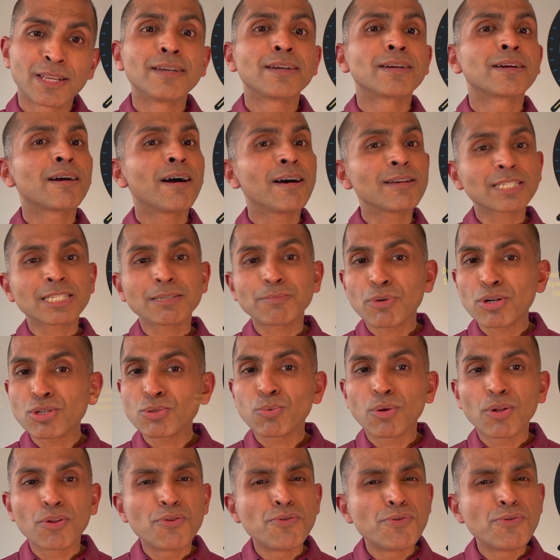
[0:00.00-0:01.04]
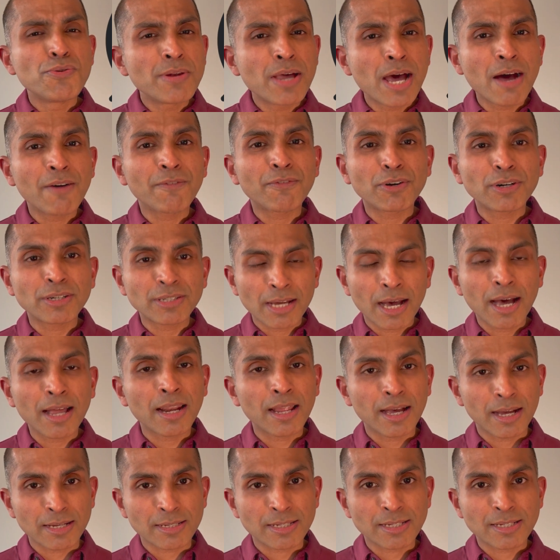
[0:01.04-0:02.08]
Customers will never tell
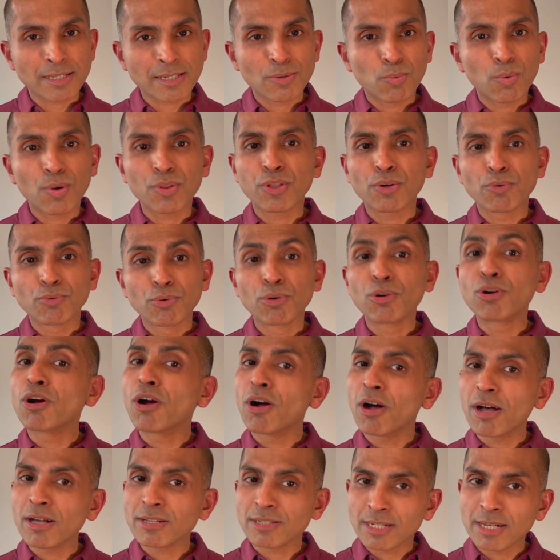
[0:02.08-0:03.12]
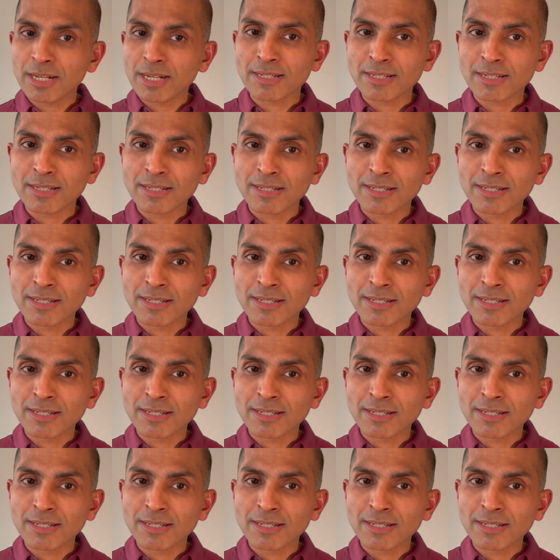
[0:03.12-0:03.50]
us what the root cause is.